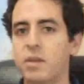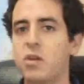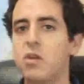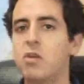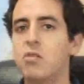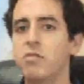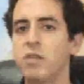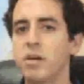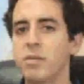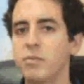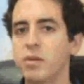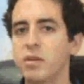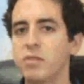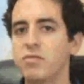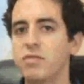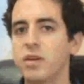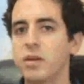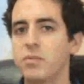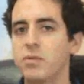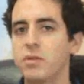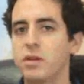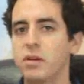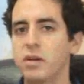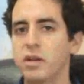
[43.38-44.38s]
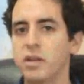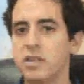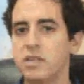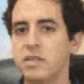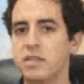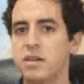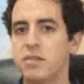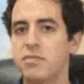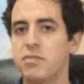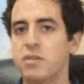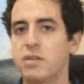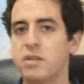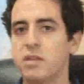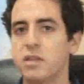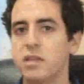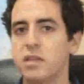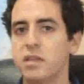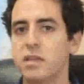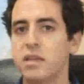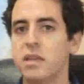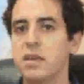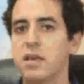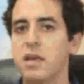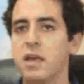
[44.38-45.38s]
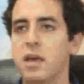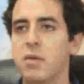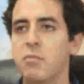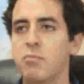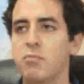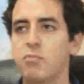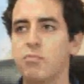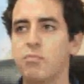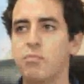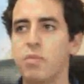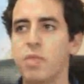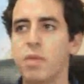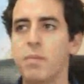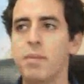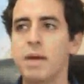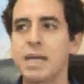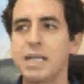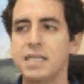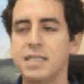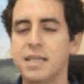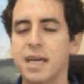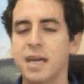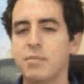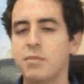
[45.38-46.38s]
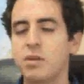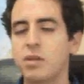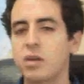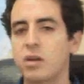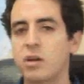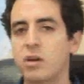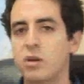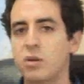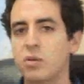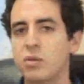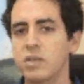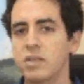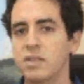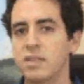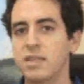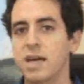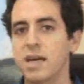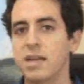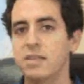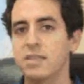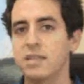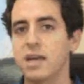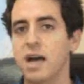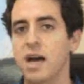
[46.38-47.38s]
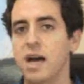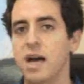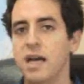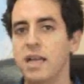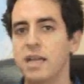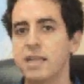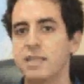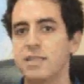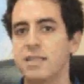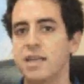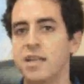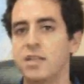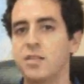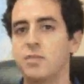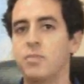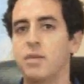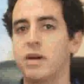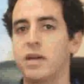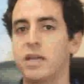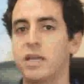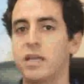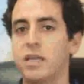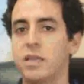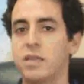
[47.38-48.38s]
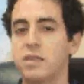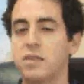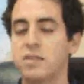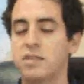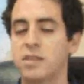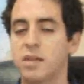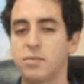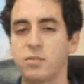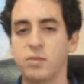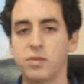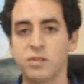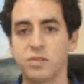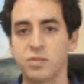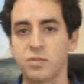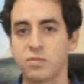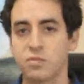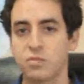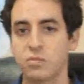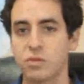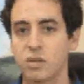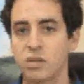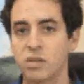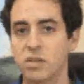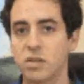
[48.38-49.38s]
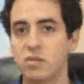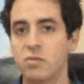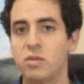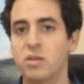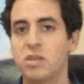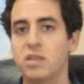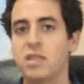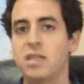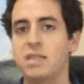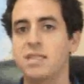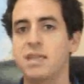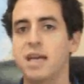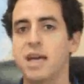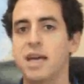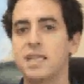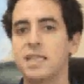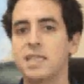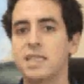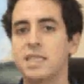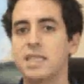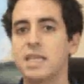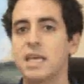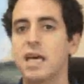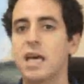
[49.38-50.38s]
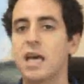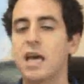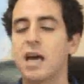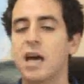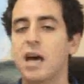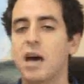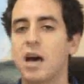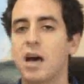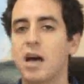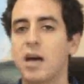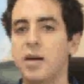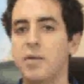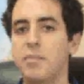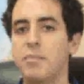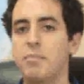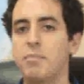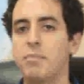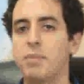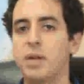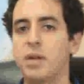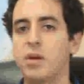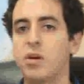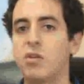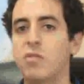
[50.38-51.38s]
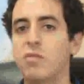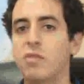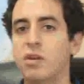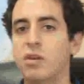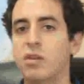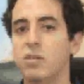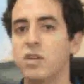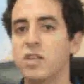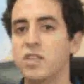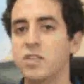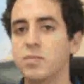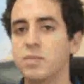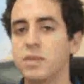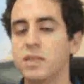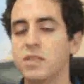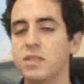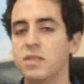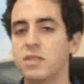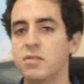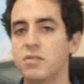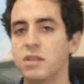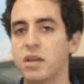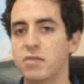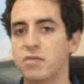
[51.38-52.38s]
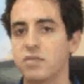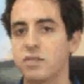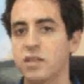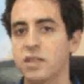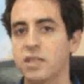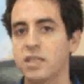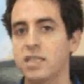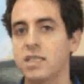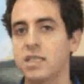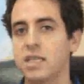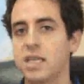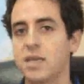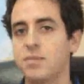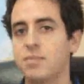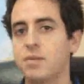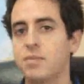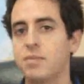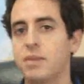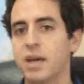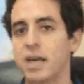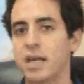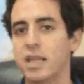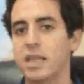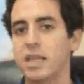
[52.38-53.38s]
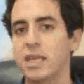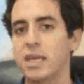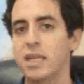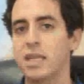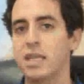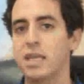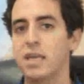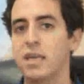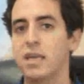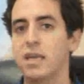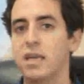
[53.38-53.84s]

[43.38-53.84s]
November to February is definitely the best time to go. It's not as hot, it's not as muggy, the summer is really, really intense. But over Christmas you definitely need to keep in mind that